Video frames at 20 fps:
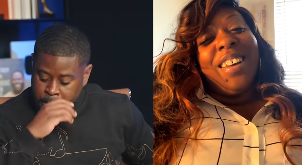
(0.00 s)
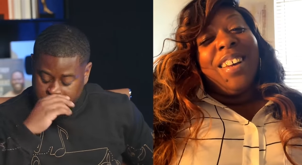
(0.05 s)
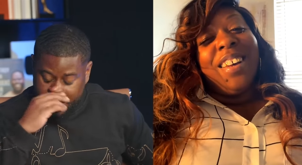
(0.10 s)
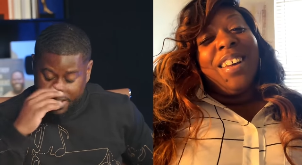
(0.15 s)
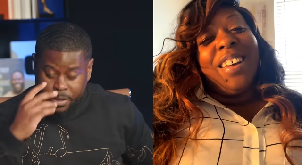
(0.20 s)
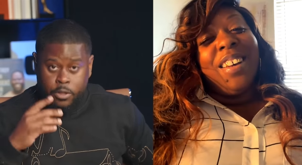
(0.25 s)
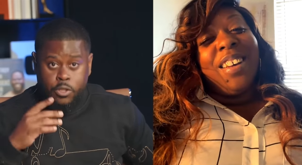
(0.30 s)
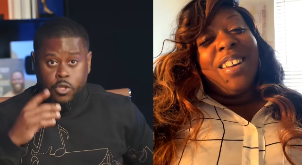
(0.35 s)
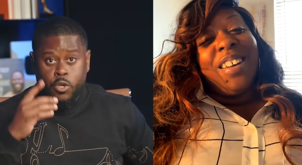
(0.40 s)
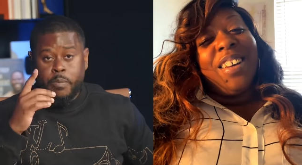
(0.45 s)

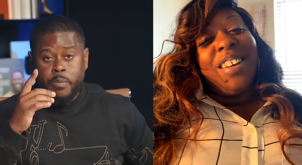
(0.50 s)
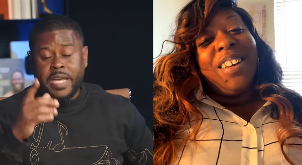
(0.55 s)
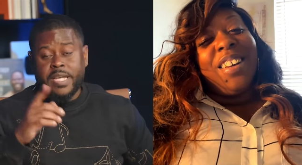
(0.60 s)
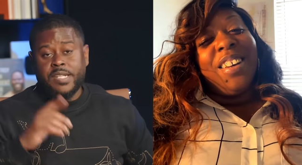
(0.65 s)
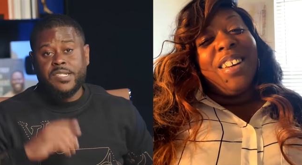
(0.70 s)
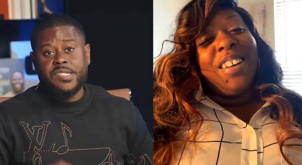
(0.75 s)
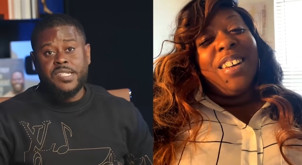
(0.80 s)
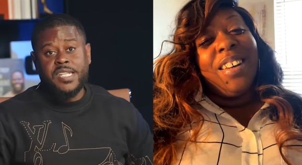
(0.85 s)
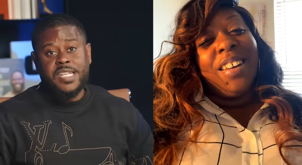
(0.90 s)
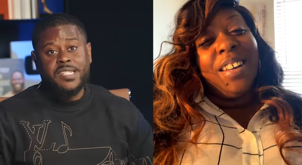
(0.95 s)
Speaker 1: You make
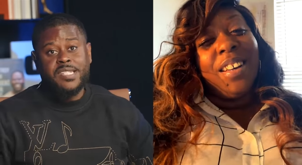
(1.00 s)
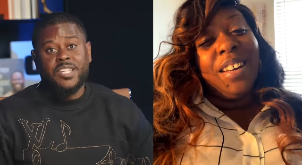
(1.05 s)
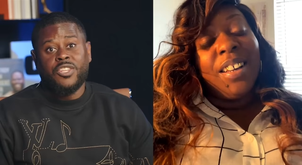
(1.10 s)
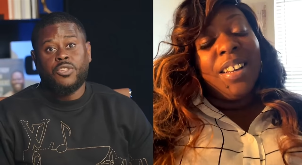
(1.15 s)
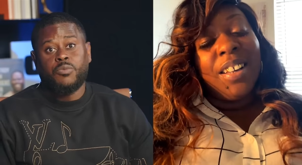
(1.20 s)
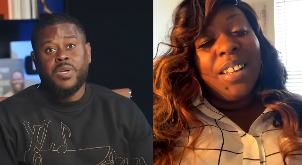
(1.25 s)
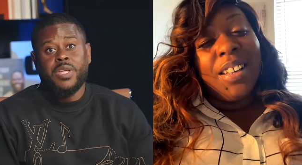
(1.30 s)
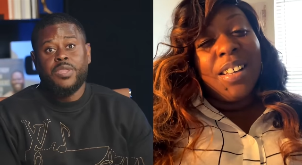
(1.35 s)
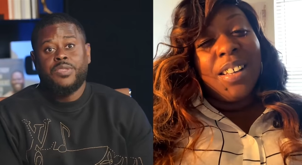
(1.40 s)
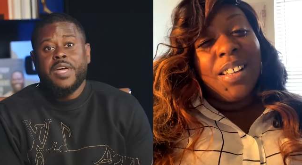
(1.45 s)

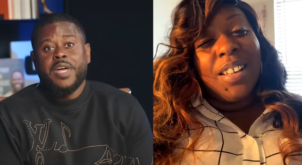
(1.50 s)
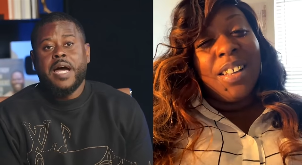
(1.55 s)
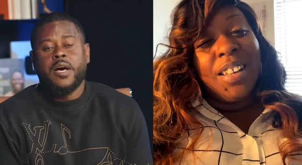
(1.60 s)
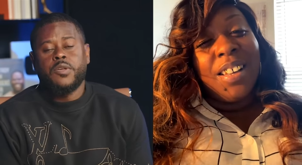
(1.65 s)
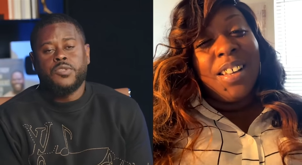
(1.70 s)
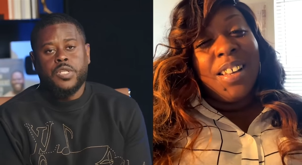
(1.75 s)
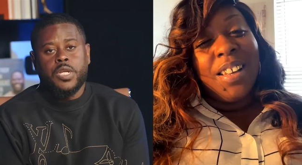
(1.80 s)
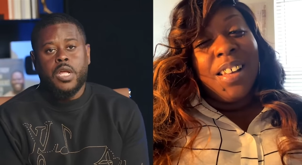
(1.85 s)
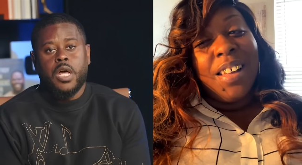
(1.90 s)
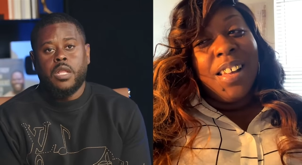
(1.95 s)

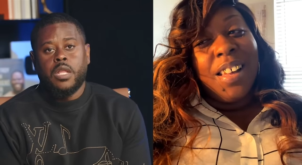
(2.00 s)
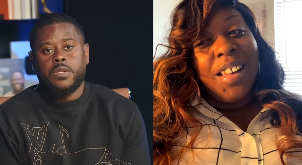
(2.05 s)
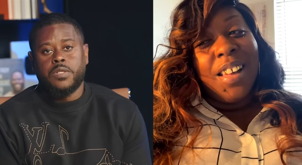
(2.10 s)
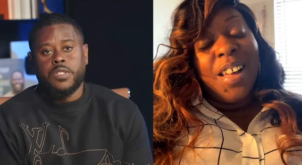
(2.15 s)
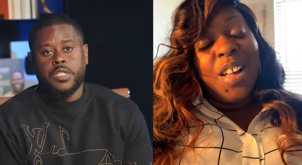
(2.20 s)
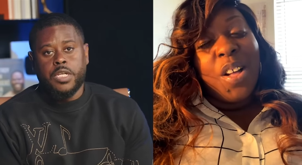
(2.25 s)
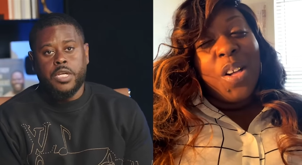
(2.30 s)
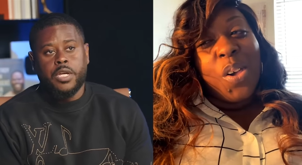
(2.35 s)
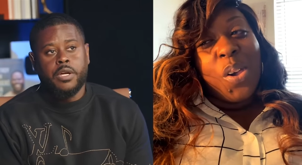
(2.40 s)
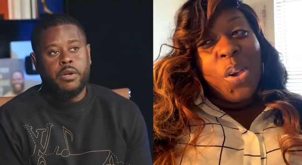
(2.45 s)
$63,000 a
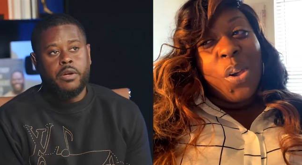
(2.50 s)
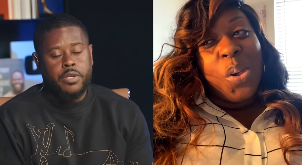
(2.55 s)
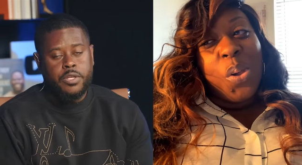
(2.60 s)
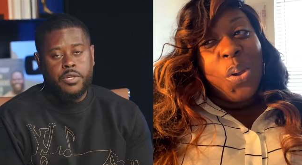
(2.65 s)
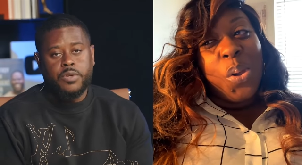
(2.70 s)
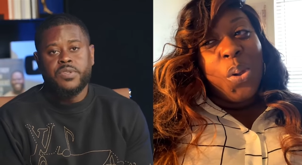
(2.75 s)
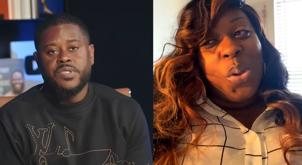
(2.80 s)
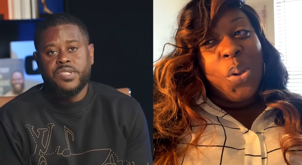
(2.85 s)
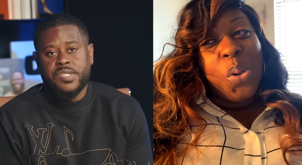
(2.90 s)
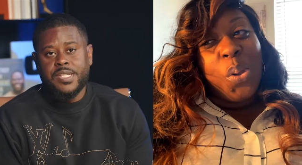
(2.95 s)
year and you're
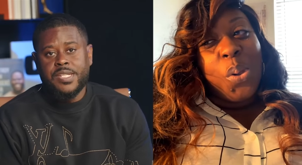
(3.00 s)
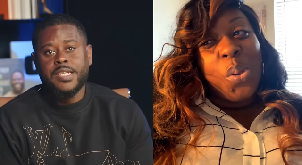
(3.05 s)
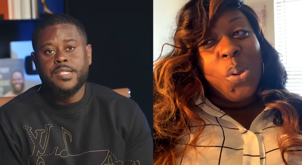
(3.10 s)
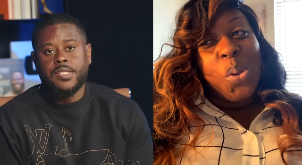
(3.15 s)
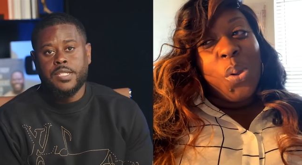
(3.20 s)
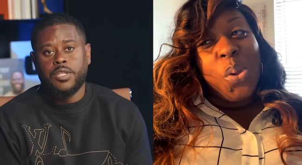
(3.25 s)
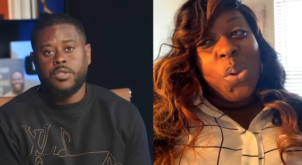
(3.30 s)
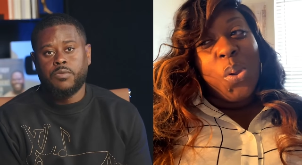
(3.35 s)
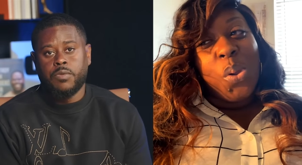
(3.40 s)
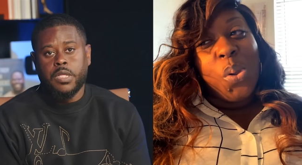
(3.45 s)

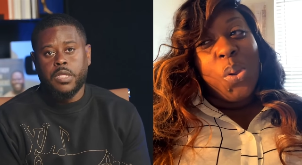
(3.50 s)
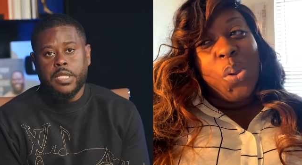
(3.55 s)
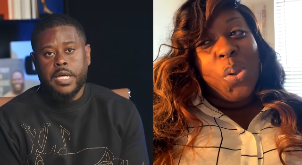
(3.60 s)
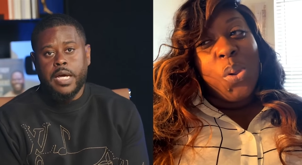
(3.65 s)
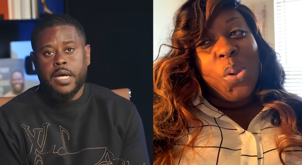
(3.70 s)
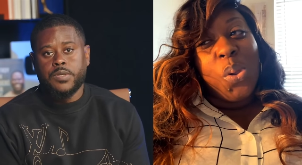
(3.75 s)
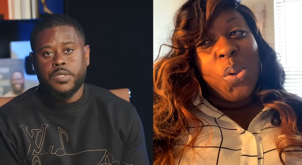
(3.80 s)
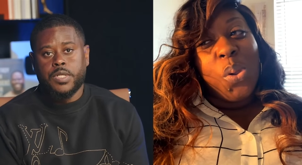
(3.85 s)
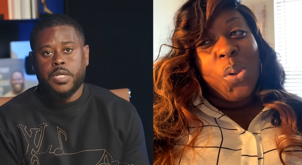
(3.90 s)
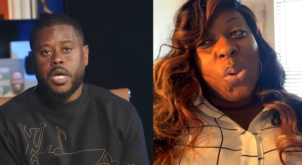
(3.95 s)

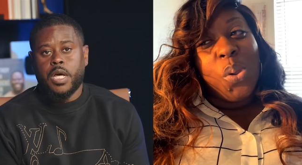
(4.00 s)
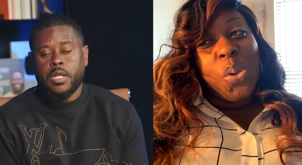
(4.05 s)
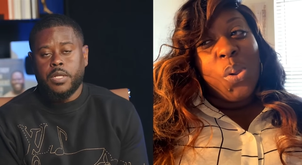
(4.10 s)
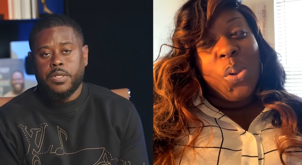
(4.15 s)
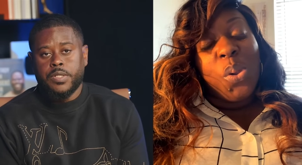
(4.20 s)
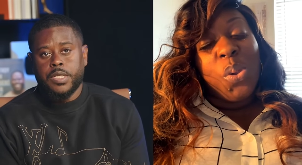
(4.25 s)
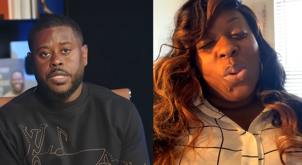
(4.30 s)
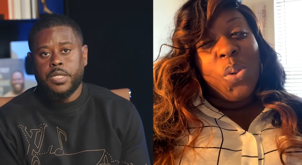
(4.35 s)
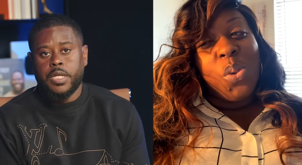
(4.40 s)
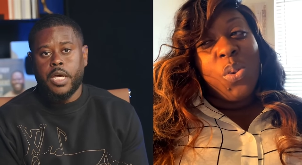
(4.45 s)
$63,000 in
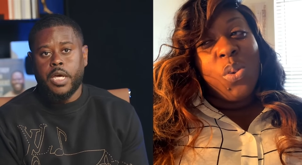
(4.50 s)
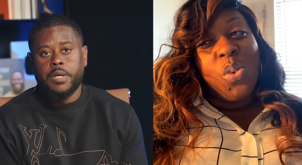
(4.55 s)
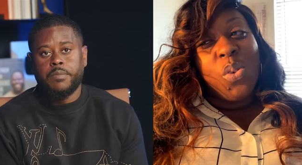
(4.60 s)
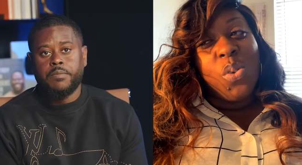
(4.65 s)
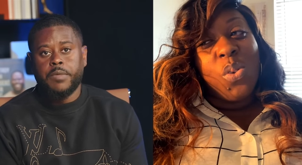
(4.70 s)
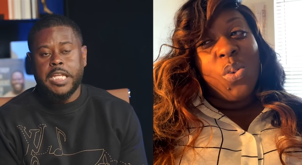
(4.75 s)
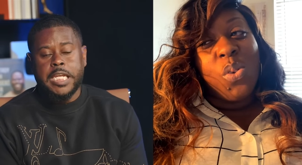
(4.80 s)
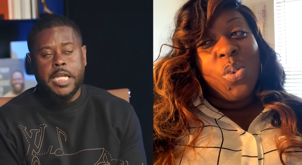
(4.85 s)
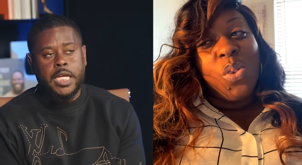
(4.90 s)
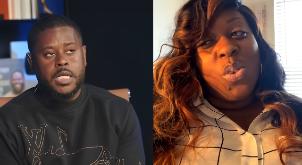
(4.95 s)
debt, and
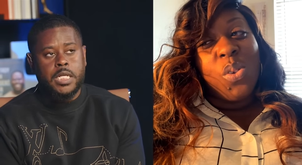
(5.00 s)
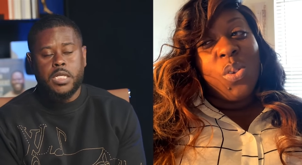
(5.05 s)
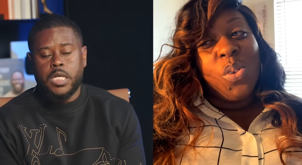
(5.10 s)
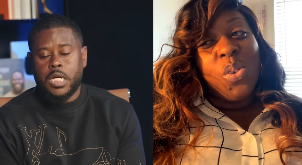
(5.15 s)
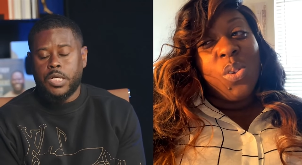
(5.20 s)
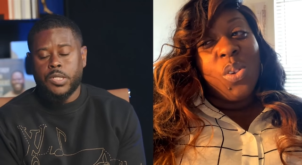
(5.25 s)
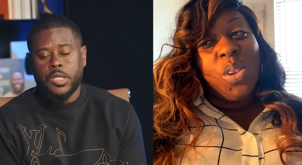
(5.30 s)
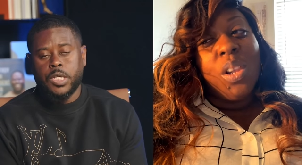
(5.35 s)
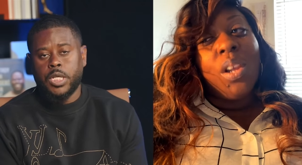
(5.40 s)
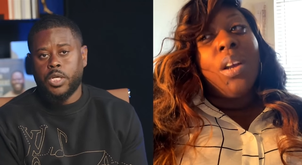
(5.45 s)
that doesn't
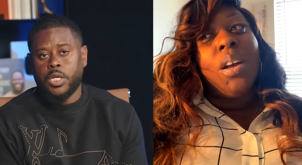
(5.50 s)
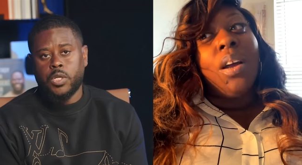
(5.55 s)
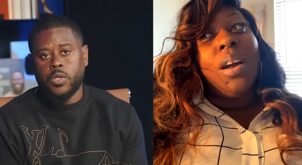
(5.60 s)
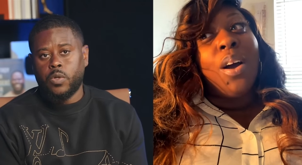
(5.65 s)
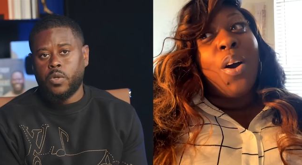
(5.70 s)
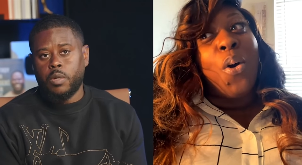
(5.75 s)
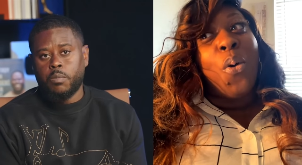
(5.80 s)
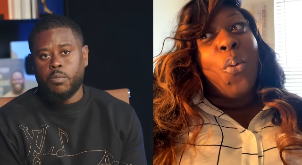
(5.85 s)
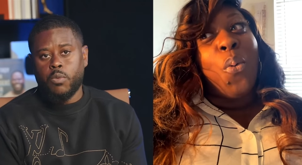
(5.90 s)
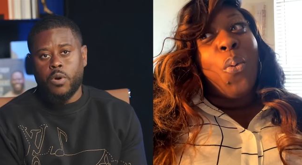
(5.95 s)
include a
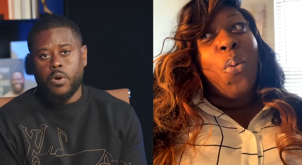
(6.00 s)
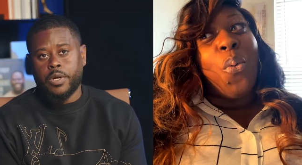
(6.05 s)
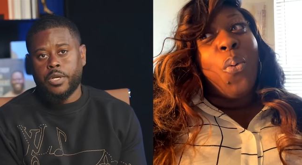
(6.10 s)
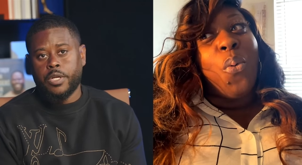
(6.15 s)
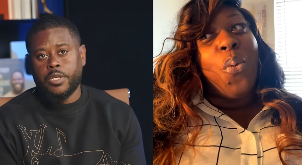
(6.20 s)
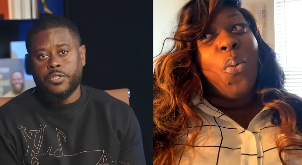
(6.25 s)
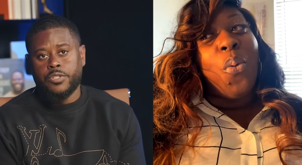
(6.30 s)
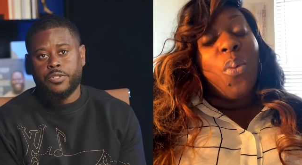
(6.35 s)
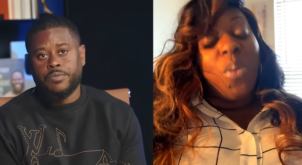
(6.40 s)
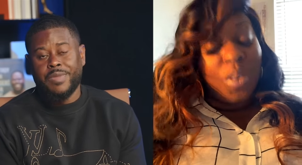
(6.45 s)
mortgage.
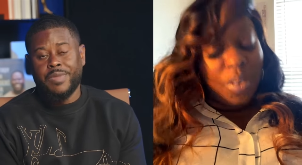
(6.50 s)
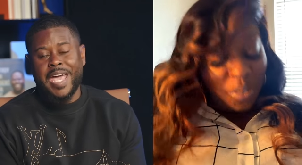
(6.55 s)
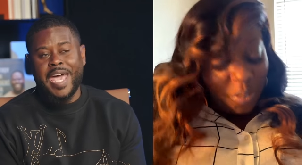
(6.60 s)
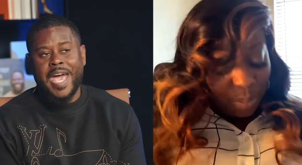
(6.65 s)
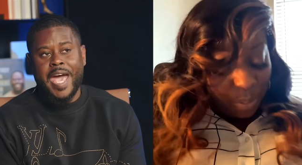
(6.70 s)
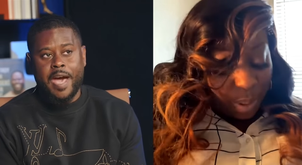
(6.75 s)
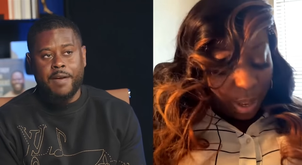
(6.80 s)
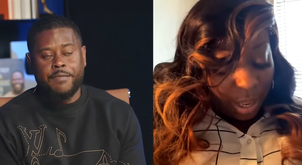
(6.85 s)
Half of